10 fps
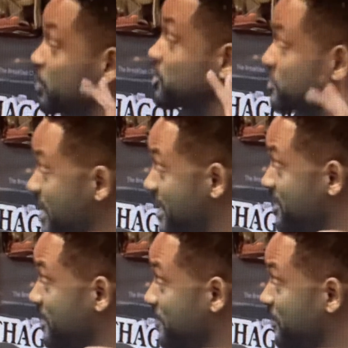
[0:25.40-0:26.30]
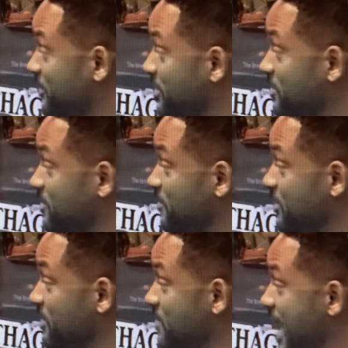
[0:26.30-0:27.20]
Smith, mm.
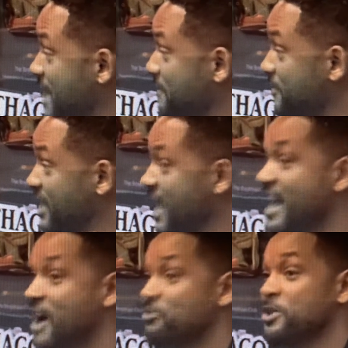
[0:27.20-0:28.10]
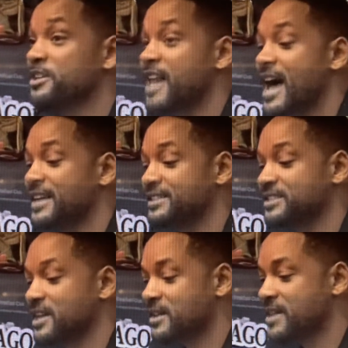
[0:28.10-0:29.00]
right? and I
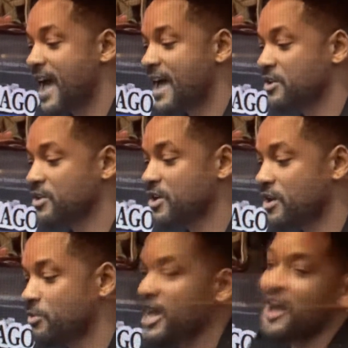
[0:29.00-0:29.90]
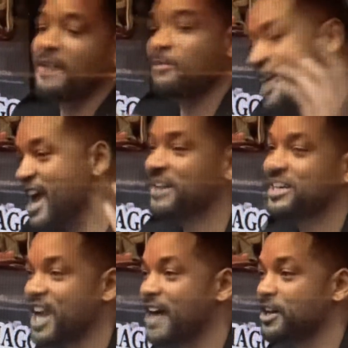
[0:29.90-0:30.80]
realized that you know we all we have our
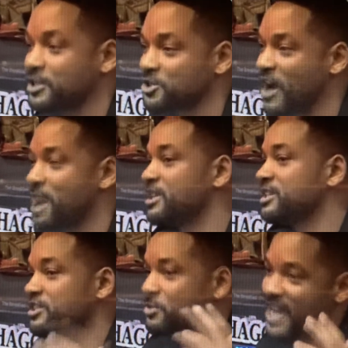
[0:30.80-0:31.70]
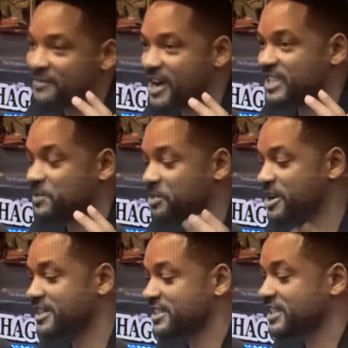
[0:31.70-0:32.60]
childhood traumas and we have our
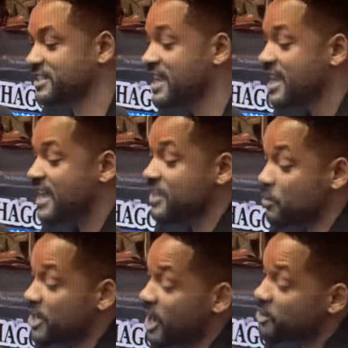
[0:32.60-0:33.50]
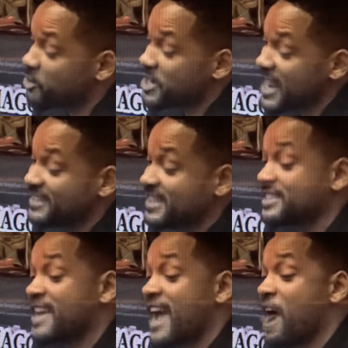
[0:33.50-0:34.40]
experiences, and then we all create these
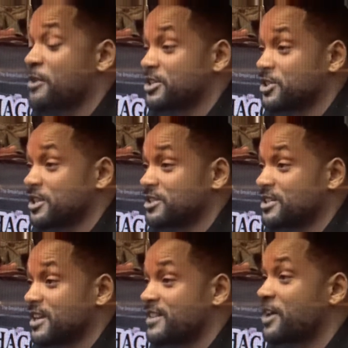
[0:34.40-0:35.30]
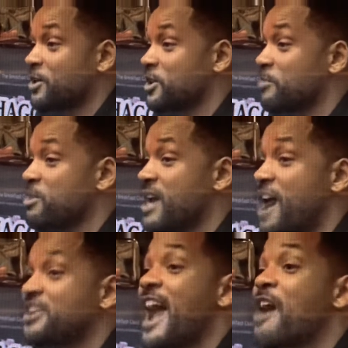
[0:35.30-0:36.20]
characters that are going to be our
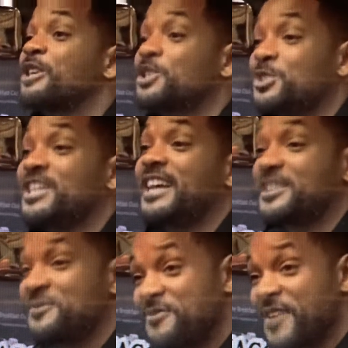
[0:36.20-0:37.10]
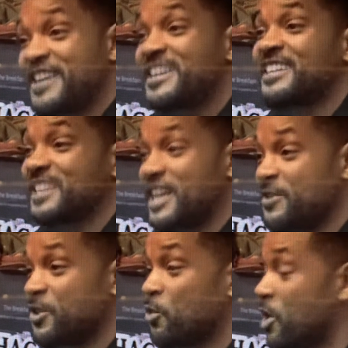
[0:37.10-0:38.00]
characters that defend us in
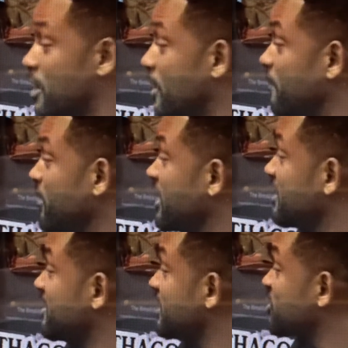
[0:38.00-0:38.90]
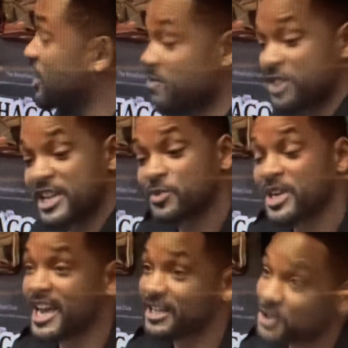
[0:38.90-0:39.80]
the world. Ooh. There's certain things we
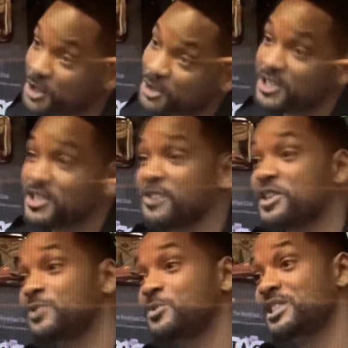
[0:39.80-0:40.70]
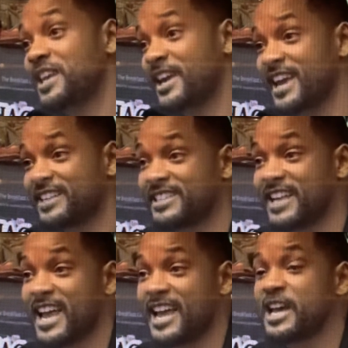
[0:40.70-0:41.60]
can't do. There's certain things we can't
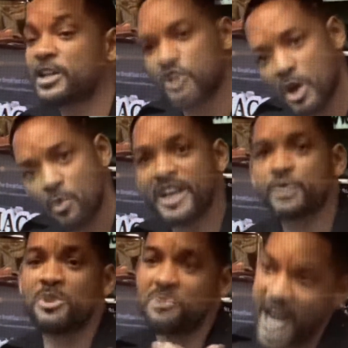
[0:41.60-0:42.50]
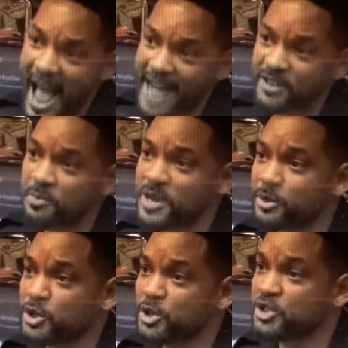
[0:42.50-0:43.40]
say. Mm-hmm. Certain ways we react if people
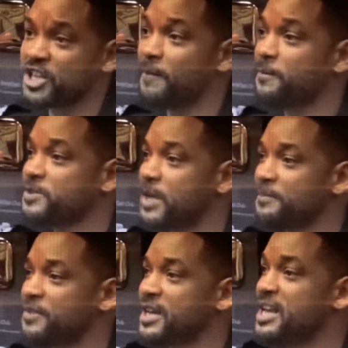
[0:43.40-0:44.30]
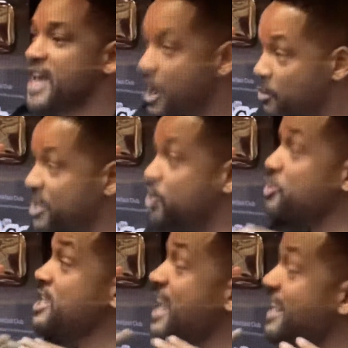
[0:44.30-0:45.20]
do some, something, and we
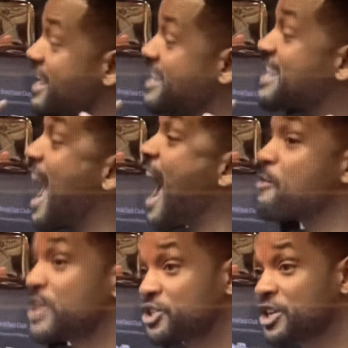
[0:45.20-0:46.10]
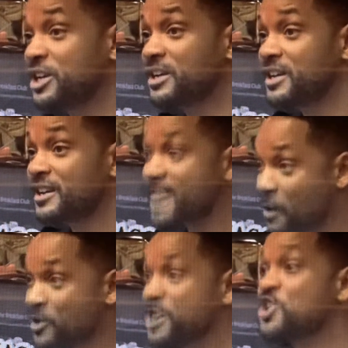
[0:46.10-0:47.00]
create a character
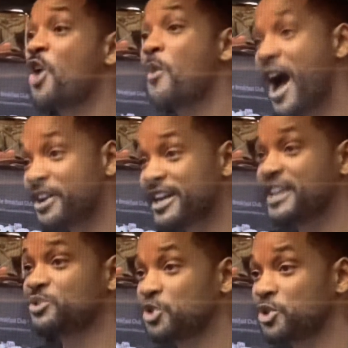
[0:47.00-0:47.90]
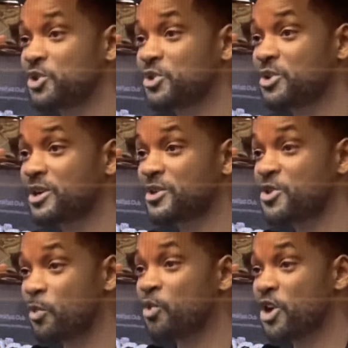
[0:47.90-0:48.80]
that we go out into
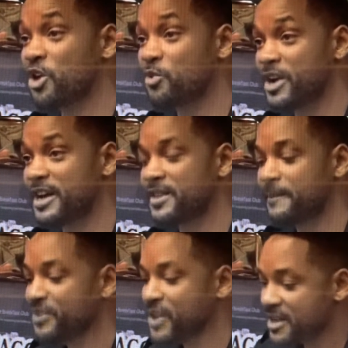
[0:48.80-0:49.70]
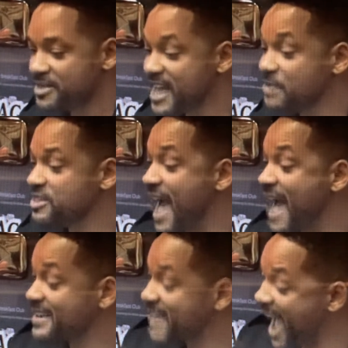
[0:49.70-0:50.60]
the world with. Then
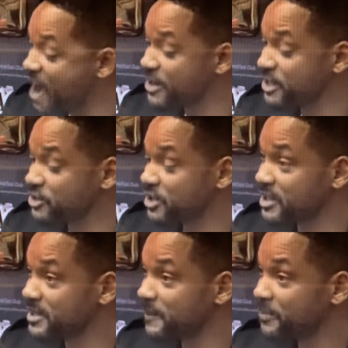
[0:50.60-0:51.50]
that character